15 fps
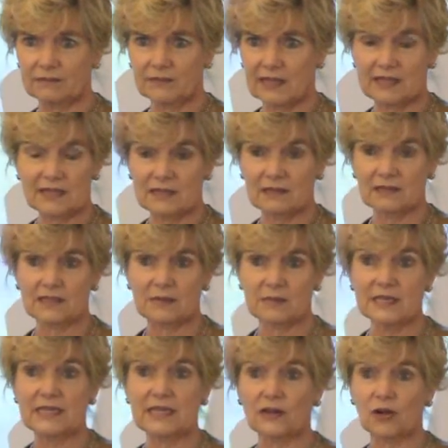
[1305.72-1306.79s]
there's still some
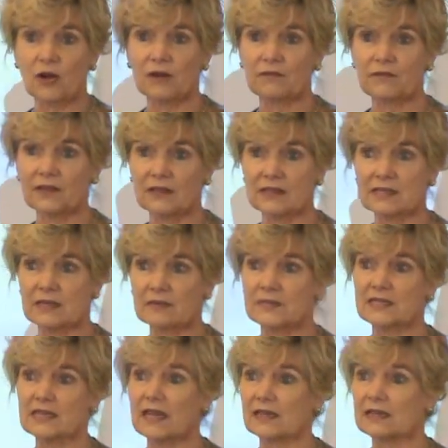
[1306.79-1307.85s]
tea and coffee and some
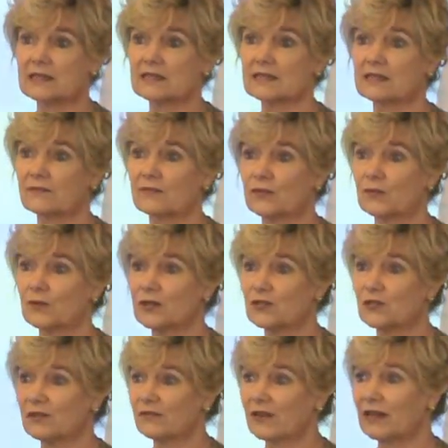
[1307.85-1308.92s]
snacks if you want
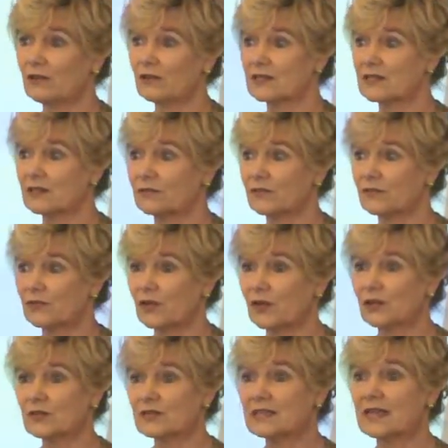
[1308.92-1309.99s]
to avail yourself of
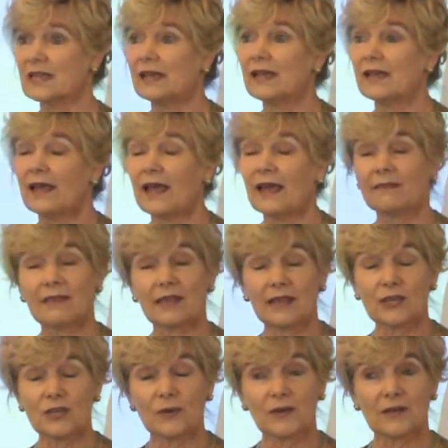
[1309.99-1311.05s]
those. And
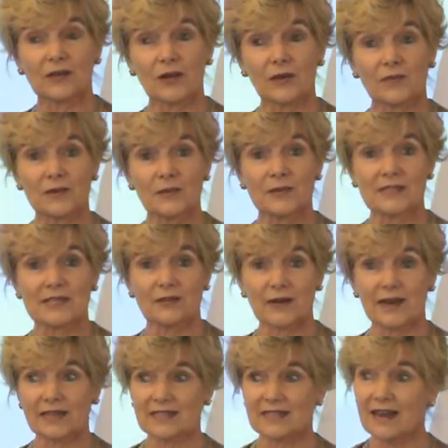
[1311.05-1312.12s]
thank you, and hopefully we'll see you
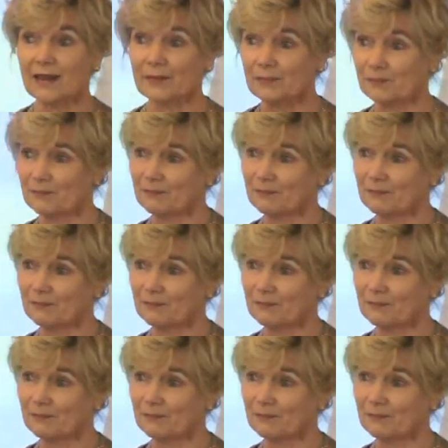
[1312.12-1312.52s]
next time.